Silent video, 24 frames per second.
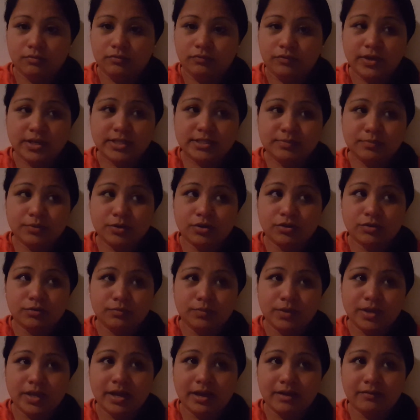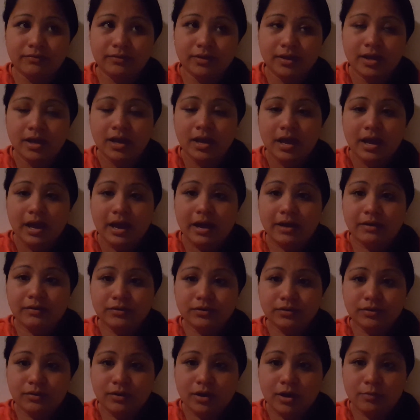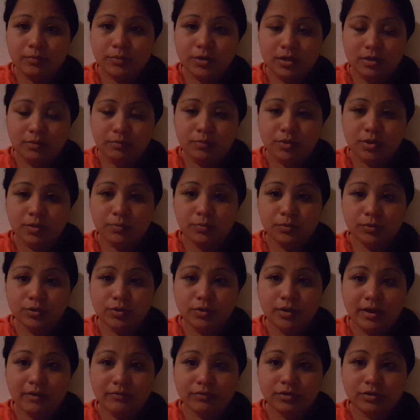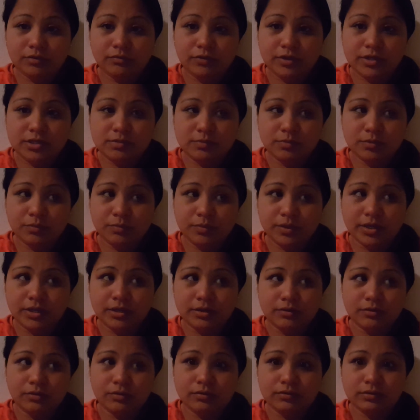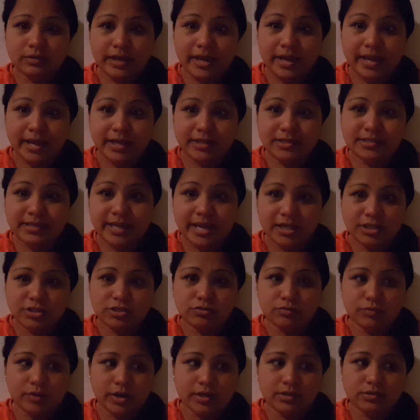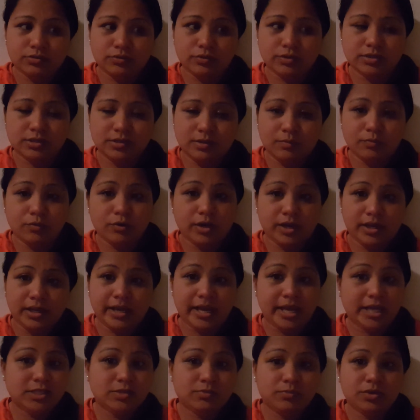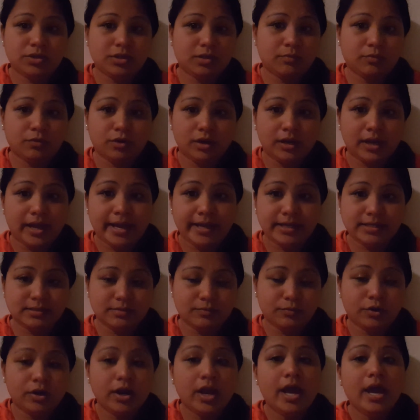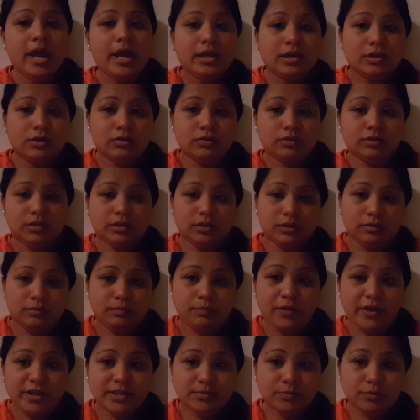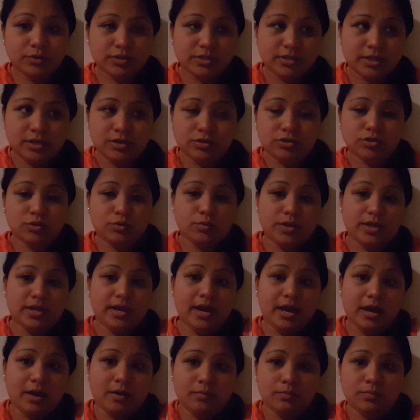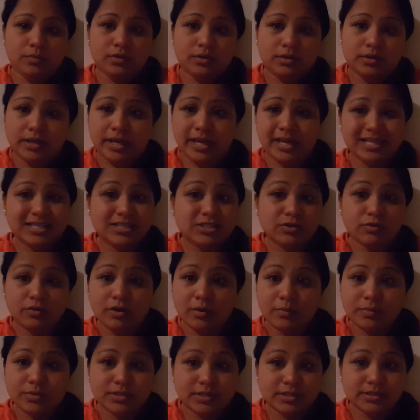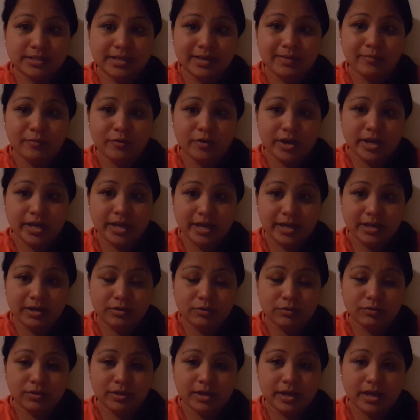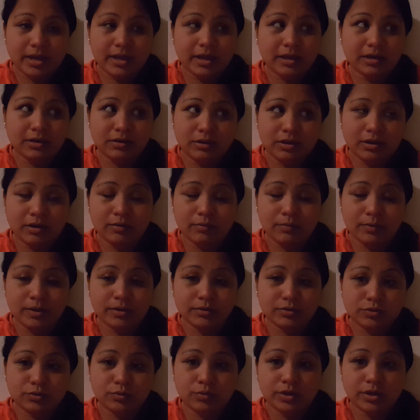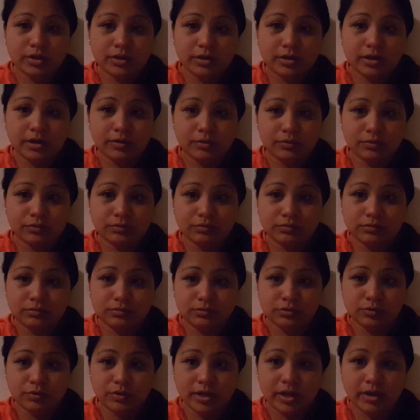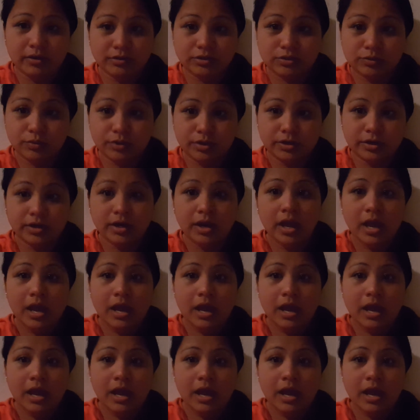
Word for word: Facebook could be have, I don't know how many people you have on your Facebook, but you know, the, it's EdgeRank, so it's the more engagement, the more likes, the more, you know, the Facebook is gonna show it up. Instagram is the same way, I know that, and I don't want Twitter, I don't do a lot of Twitter,